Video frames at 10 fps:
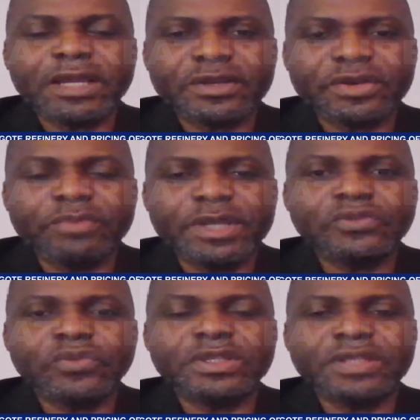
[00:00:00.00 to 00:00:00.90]

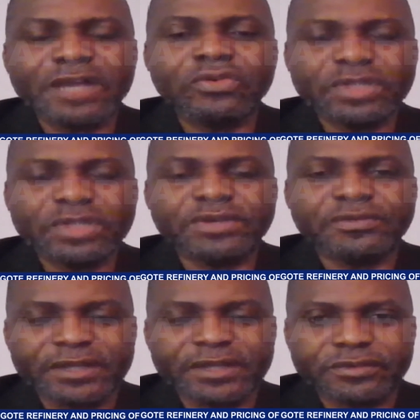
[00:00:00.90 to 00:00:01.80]
agreement with Dangote
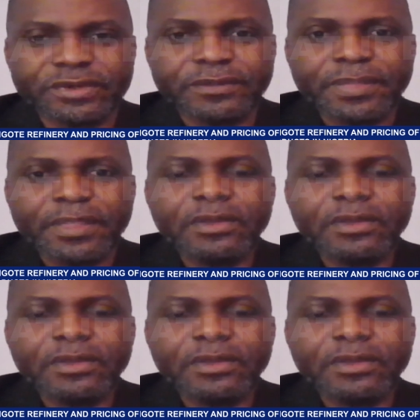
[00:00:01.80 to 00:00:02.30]
Refinery?